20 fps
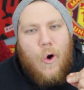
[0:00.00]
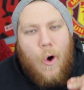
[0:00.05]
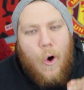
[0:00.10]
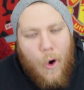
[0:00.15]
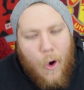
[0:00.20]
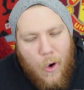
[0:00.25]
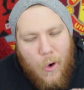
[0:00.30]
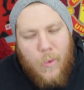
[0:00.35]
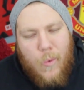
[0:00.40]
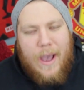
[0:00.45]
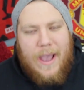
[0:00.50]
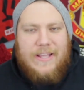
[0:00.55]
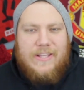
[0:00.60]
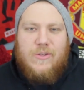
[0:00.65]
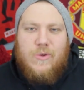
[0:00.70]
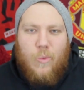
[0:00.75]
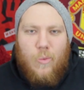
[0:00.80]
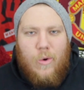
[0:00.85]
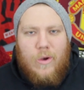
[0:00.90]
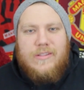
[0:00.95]

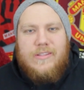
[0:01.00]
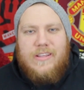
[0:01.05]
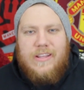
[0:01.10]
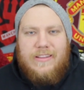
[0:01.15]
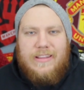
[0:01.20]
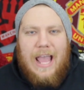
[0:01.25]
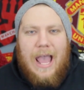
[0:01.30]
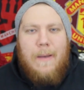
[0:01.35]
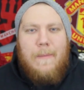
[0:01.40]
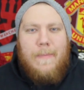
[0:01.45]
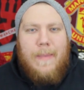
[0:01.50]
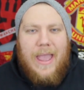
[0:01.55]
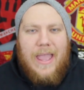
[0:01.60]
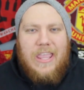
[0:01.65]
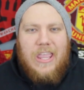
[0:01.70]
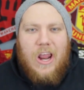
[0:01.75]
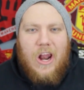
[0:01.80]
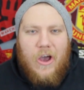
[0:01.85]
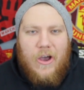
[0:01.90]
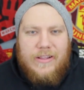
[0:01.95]
wanted that
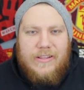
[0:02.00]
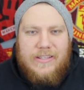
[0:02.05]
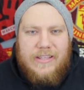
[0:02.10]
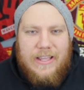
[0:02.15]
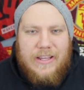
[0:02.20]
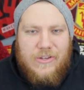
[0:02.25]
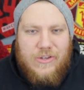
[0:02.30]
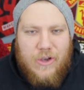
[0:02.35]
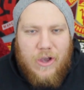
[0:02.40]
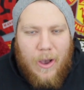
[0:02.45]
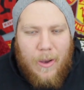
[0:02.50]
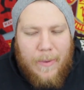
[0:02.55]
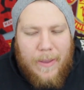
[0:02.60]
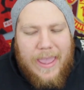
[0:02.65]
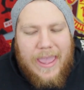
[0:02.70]
Man United job.